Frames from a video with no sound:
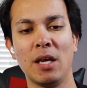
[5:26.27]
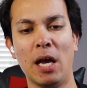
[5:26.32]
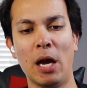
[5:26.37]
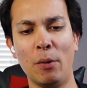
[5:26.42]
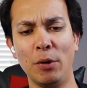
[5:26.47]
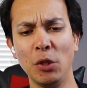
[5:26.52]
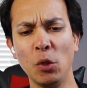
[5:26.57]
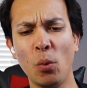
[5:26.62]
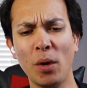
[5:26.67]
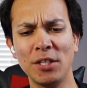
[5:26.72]
I
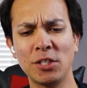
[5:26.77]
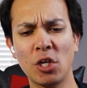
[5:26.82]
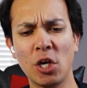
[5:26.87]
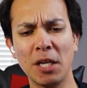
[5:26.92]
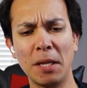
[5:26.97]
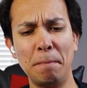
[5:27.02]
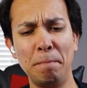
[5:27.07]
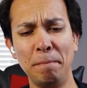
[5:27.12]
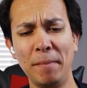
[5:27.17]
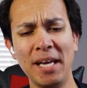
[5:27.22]
wonder why it's
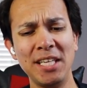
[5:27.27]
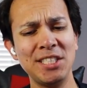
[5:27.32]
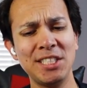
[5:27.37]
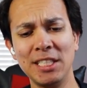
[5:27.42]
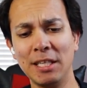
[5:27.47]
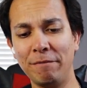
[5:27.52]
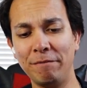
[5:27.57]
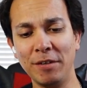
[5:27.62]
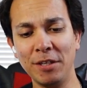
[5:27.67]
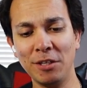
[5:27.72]
called
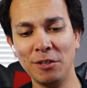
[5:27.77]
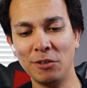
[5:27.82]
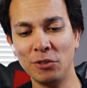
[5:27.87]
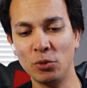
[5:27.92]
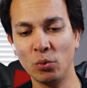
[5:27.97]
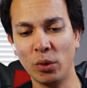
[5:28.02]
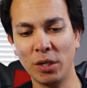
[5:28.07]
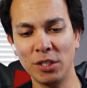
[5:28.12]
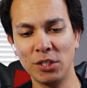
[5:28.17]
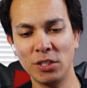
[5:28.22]
Amazing
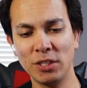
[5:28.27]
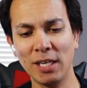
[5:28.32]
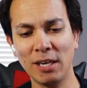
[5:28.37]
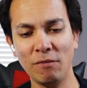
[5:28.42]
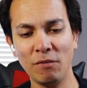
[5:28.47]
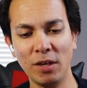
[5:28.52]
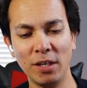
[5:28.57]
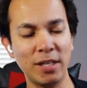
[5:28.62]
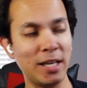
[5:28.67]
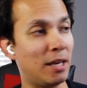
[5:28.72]
Defenders when it's not
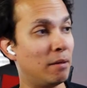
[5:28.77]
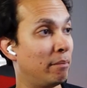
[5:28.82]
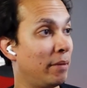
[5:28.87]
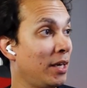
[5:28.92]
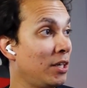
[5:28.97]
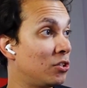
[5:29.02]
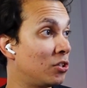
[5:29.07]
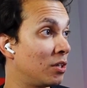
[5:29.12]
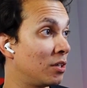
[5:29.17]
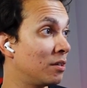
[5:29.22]
really that
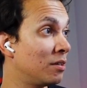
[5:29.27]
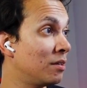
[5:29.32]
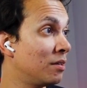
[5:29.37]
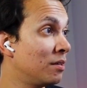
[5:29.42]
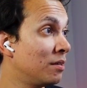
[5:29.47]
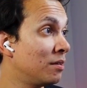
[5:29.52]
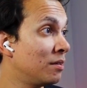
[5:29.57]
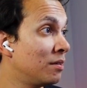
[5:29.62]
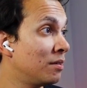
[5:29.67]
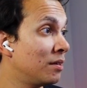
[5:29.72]
amazing.
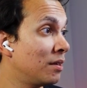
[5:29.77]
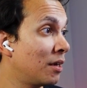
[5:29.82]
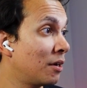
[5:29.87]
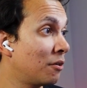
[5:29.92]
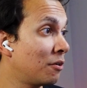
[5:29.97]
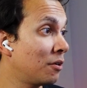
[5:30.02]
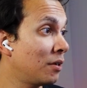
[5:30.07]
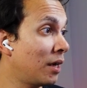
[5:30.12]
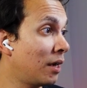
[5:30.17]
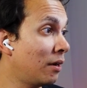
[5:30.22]

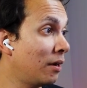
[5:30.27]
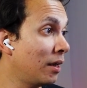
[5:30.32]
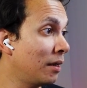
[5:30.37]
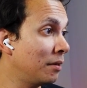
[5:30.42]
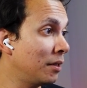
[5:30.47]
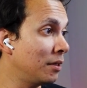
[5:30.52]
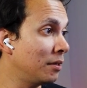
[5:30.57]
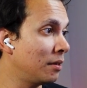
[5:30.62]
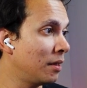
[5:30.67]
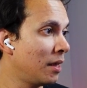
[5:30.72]

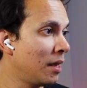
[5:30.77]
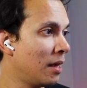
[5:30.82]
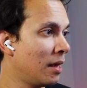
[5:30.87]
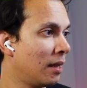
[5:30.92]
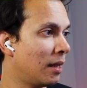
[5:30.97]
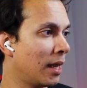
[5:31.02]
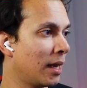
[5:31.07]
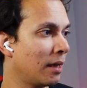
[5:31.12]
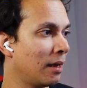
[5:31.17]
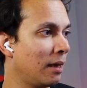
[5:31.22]

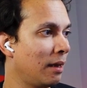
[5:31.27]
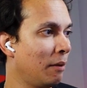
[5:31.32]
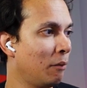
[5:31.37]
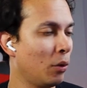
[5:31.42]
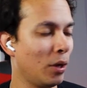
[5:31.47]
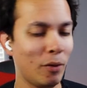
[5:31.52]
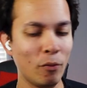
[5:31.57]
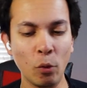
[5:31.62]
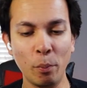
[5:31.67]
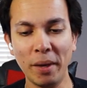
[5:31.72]

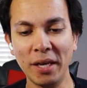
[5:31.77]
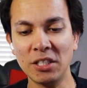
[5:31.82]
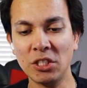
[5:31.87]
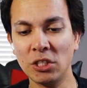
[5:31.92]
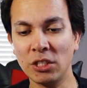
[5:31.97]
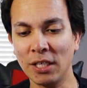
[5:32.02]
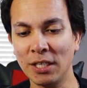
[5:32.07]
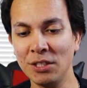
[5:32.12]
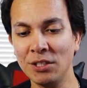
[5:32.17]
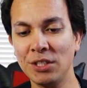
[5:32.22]
It would make
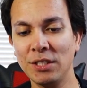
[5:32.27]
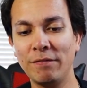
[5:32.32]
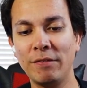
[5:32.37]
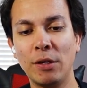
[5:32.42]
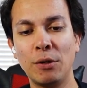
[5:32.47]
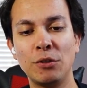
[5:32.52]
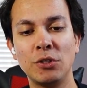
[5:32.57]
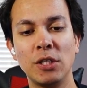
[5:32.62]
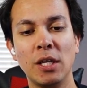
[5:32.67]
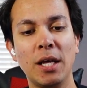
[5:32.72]
sense if
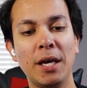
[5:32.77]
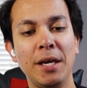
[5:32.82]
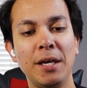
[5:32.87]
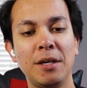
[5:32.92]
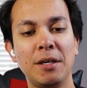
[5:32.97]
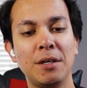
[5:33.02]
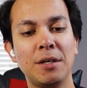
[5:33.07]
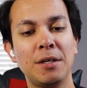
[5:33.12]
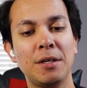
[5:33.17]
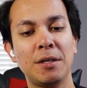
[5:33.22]
there's
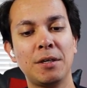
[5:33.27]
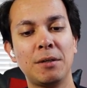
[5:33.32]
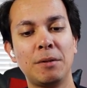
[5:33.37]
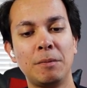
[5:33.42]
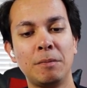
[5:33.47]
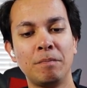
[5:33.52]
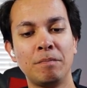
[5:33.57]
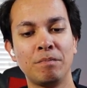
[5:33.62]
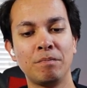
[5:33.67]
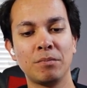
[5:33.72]
like
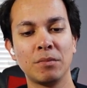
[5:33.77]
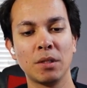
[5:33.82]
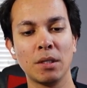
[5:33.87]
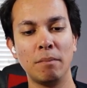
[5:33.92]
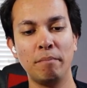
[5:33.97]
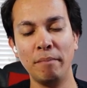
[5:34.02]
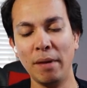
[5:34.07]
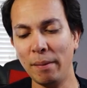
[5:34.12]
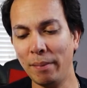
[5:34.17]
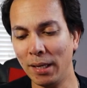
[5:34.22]

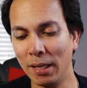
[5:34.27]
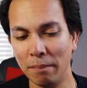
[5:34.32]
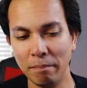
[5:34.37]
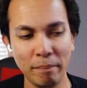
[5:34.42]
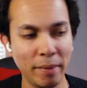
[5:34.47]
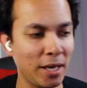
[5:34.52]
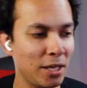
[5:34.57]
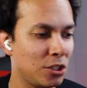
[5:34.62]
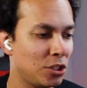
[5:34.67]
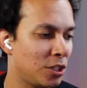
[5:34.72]
maybe
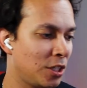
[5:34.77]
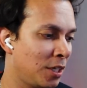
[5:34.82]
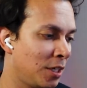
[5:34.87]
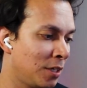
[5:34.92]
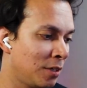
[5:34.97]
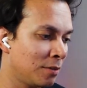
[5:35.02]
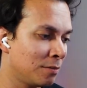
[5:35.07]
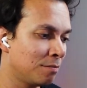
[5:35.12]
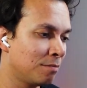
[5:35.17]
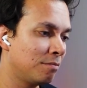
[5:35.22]

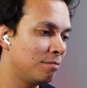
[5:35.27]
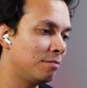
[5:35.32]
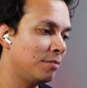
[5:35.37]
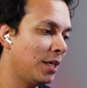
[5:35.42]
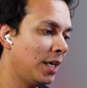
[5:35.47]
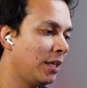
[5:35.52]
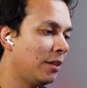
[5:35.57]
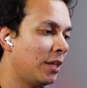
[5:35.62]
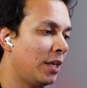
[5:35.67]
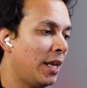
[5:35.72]
amazing
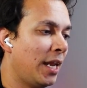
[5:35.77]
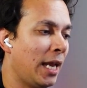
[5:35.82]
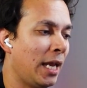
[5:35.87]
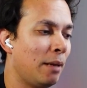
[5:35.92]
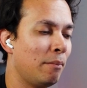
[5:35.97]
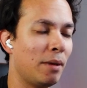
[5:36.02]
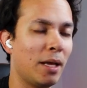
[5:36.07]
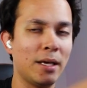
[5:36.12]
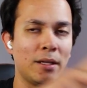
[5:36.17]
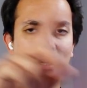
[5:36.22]
in the
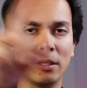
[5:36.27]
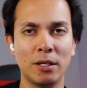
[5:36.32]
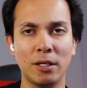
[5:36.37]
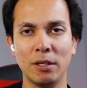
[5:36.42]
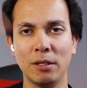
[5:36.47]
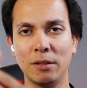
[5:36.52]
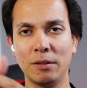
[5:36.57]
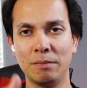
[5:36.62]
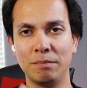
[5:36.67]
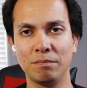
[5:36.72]
name, like
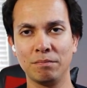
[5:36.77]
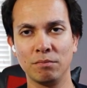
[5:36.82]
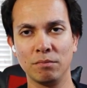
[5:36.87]
the